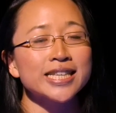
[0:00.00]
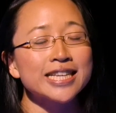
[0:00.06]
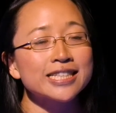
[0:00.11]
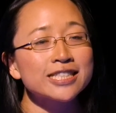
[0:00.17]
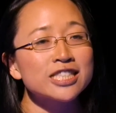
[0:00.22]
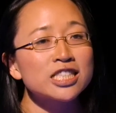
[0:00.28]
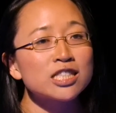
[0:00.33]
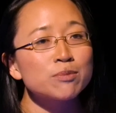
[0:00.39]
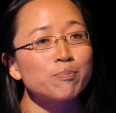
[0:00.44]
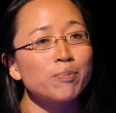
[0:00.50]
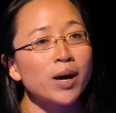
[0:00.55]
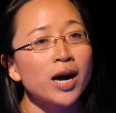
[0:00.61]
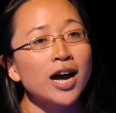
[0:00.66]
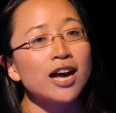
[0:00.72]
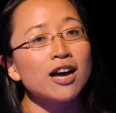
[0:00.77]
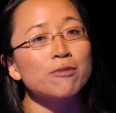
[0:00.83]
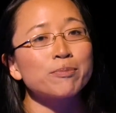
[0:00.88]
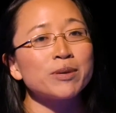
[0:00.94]

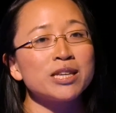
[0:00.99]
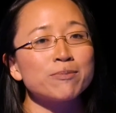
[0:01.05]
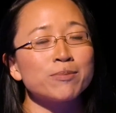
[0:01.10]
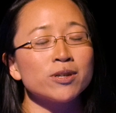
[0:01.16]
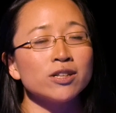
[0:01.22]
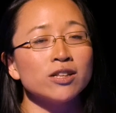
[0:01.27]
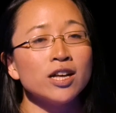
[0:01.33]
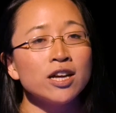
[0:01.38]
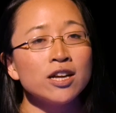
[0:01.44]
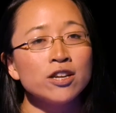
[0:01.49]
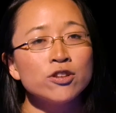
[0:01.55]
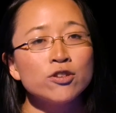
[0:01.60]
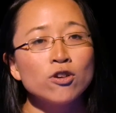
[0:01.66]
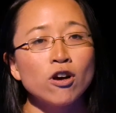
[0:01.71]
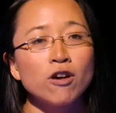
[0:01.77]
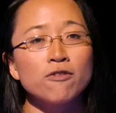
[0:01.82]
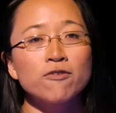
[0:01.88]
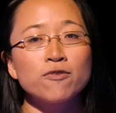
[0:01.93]
inspire people,
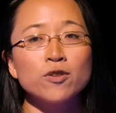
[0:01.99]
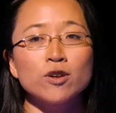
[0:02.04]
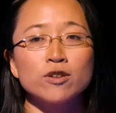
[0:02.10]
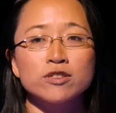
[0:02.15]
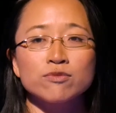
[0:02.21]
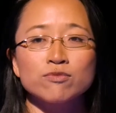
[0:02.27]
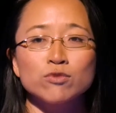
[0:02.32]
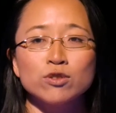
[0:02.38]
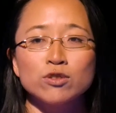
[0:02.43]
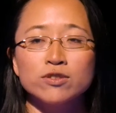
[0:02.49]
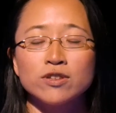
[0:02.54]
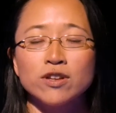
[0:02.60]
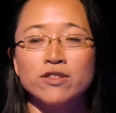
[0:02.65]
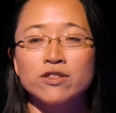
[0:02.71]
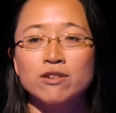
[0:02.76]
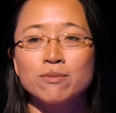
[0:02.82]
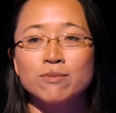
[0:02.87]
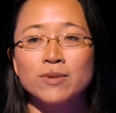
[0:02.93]
not force rules
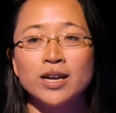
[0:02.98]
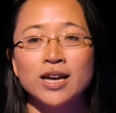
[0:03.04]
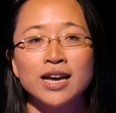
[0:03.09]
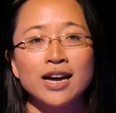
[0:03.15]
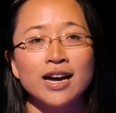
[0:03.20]
on them.